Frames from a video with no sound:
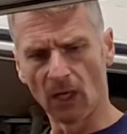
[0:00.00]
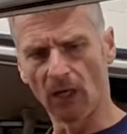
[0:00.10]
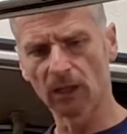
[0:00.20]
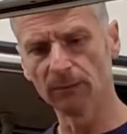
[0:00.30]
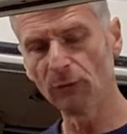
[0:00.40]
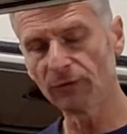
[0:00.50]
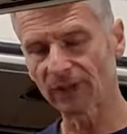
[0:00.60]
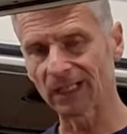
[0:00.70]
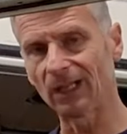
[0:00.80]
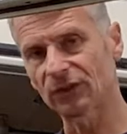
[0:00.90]
I'm going to move the
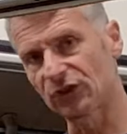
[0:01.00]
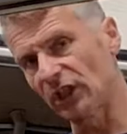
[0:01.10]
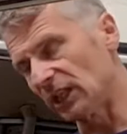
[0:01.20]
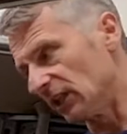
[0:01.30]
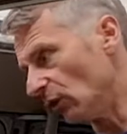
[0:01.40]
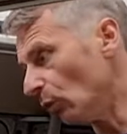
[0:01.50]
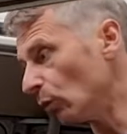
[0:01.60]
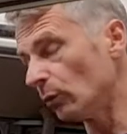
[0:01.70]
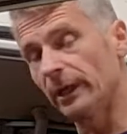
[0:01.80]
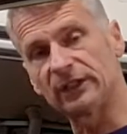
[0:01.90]
glass gently all
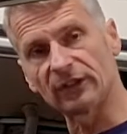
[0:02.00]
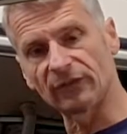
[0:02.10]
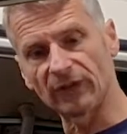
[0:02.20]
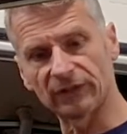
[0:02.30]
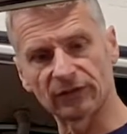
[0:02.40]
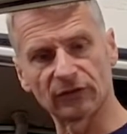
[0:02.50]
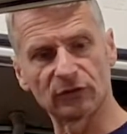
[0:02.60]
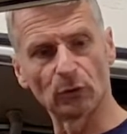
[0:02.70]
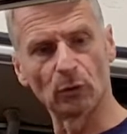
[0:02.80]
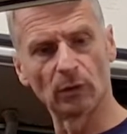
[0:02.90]
the way to the front of the
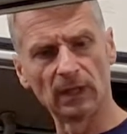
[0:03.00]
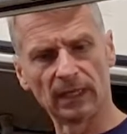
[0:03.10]
door.